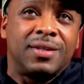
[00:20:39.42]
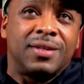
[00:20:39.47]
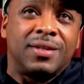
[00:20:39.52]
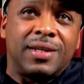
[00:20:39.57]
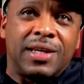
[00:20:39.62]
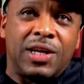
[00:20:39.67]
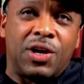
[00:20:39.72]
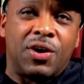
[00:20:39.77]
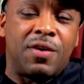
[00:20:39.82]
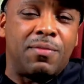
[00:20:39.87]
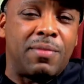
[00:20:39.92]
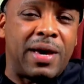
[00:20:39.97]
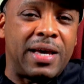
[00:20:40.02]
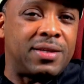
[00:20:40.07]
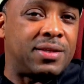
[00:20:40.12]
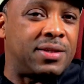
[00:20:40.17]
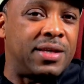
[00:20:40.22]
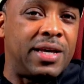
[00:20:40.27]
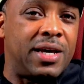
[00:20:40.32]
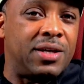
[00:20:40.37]
It don't even
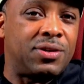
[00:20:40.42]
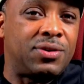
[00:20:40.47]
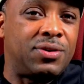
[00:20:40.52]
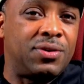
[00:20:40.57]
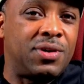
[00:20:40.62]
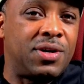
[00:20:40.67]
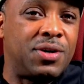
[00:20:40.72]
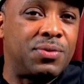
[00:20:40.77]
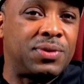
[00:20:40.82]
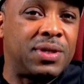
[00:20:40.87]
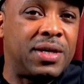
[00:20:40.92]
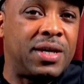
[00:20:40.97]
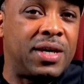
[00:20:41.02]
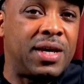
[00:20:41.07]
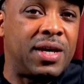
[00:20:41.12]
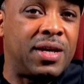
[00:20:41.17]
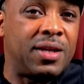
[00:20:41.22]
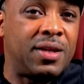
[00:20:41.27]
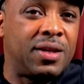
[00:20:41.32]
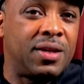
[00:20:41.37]
make sense. You know what I'm
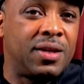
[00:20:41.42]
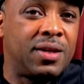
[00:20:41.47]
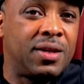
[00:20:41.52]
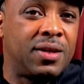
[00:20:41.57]
saying?